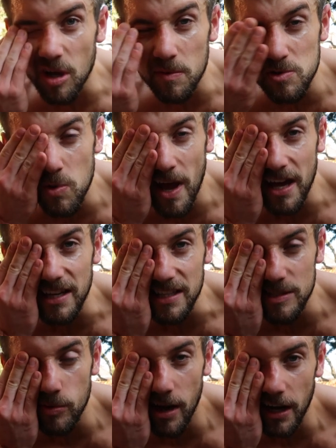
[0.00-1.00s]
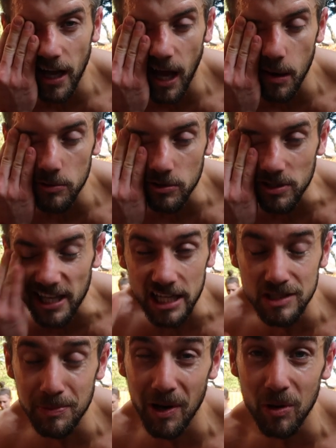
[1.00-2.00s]
stop sweating in this workout. I'm doing
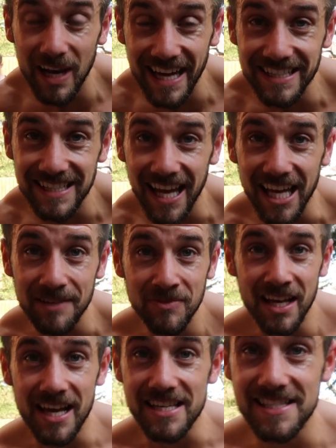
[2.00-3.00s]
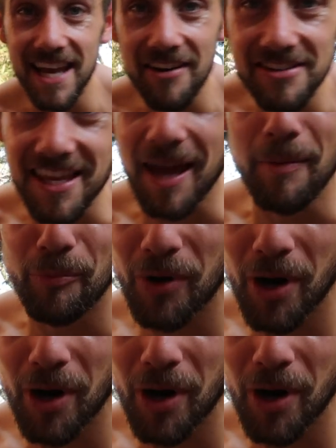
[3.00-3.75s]
kettlebell leg day. Sarah's getting